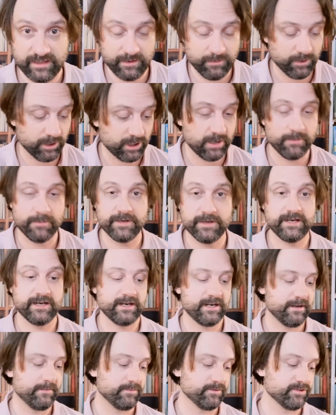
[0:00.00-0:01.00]
We're coming in
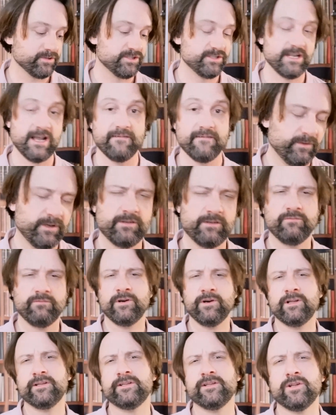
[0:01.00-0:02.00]
at number 7.
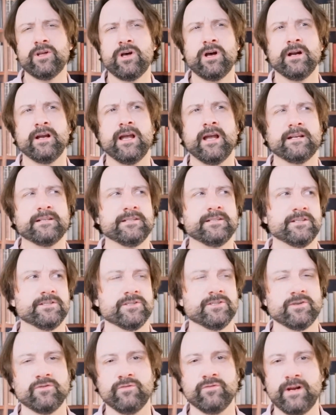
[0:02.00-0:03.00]
Ritalin long-acting is
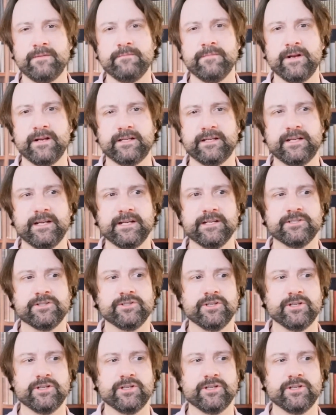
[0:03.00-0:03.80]
a great medication.